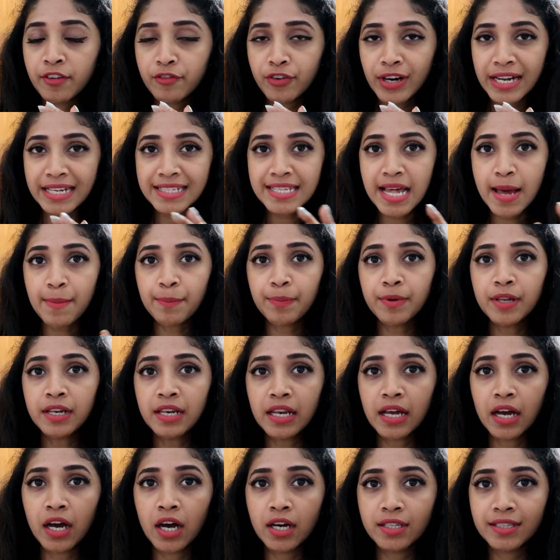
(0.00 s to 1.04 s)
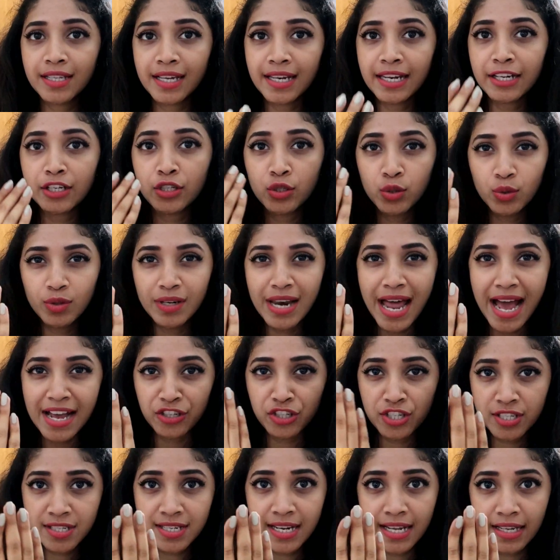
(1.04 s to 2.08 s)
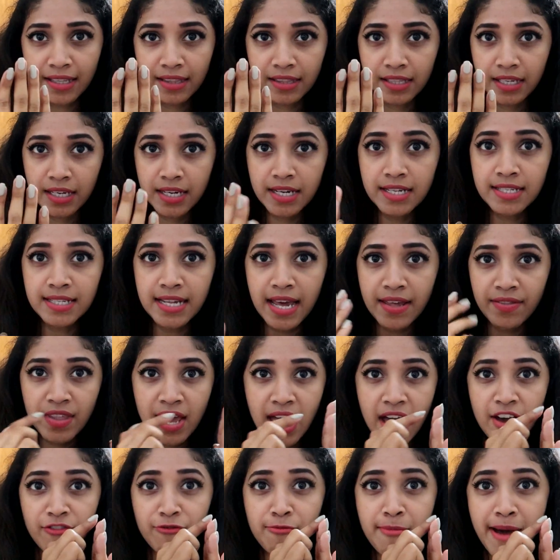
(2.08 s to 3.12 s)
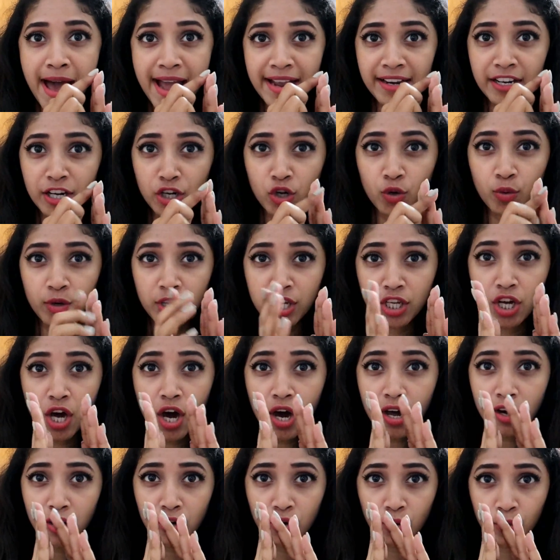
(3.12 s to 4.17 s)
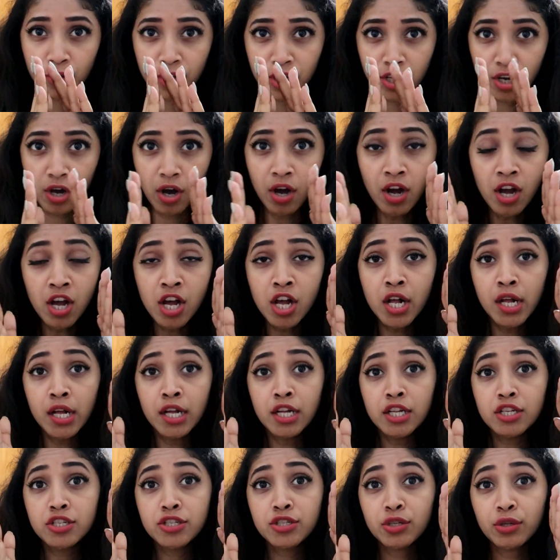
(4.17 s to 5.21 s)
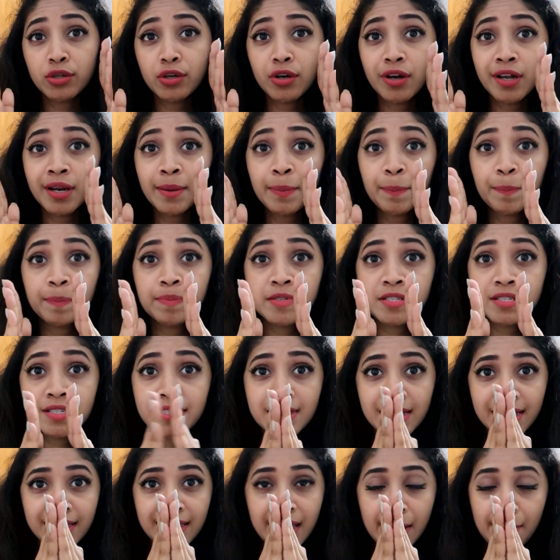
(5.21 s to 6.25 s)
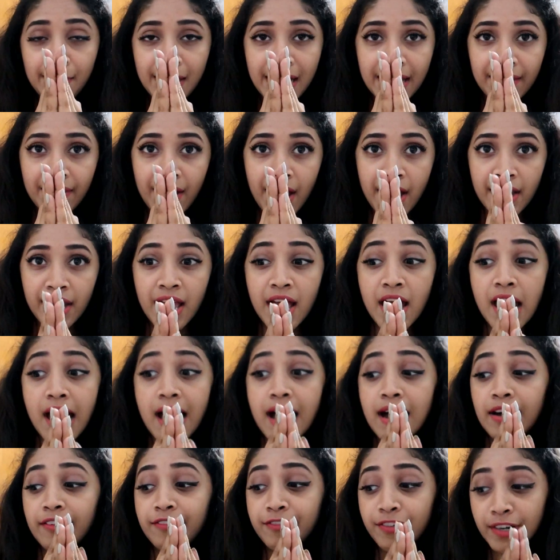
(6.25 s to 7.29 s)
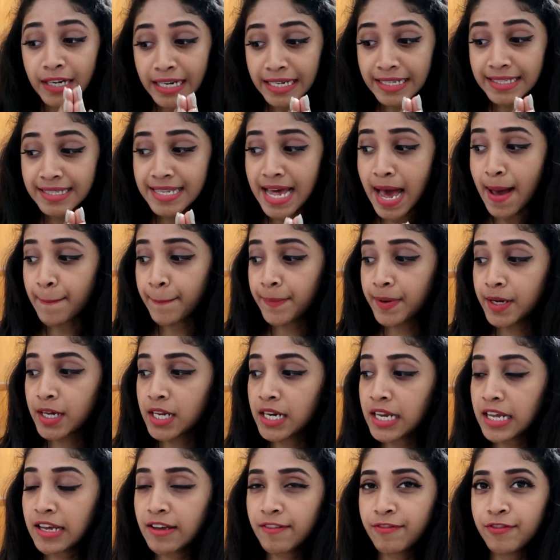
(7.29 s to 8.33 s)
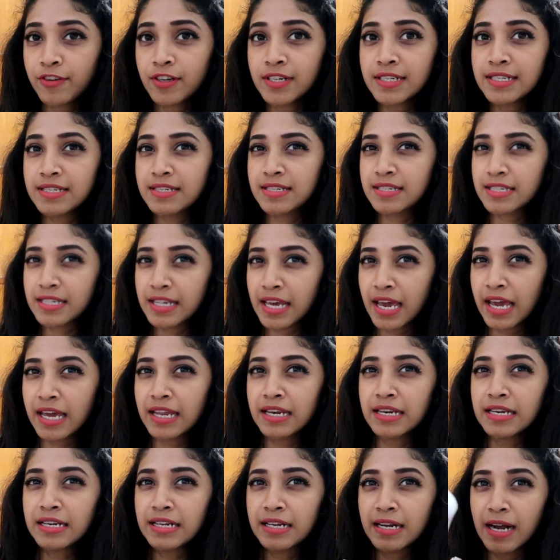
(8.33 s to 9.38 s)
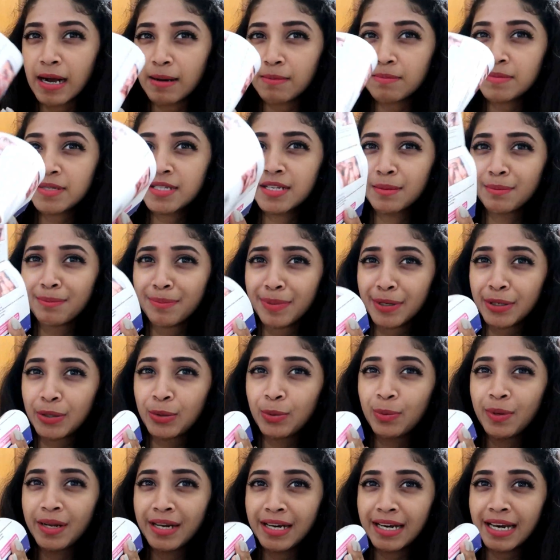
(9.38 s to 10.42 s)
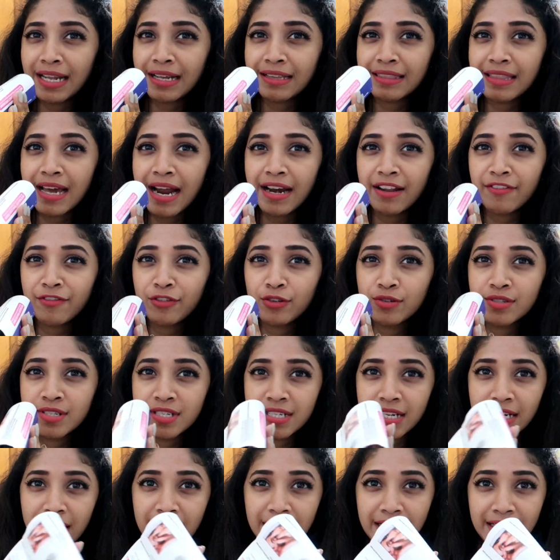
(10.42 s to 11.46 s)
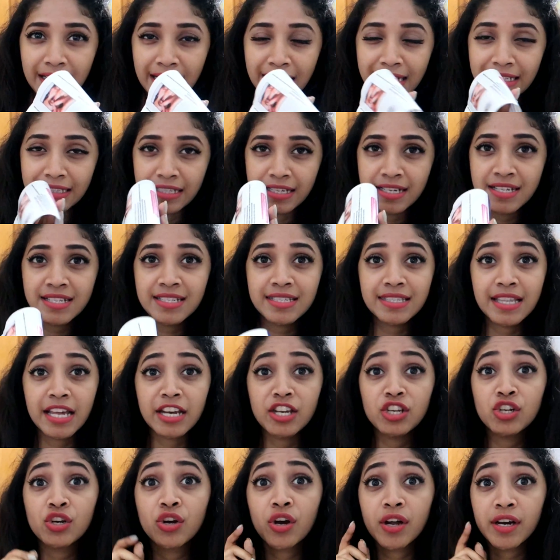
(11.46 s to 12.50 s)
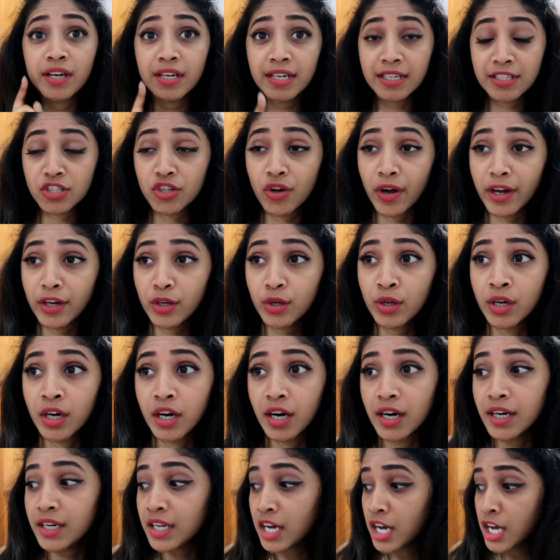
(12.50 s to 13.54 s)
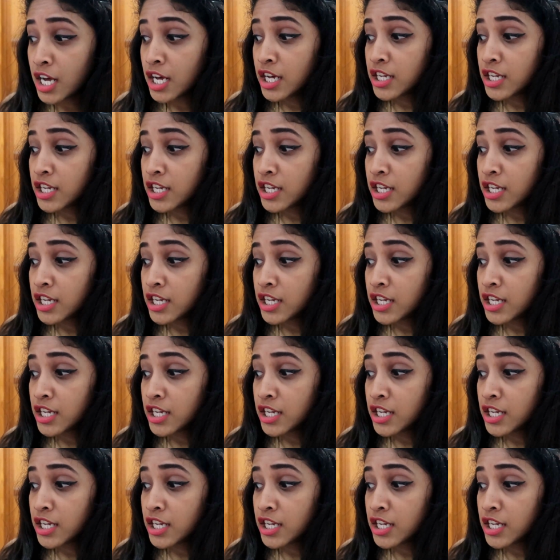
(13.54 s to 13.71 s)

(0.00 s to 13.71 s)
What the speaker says: For example, there are like two lashes like this, and they have magnet over here and over here. So you gotta stick them like that. For example, if your skin comes in between like that, if you stick it like this, then it's going to hurt.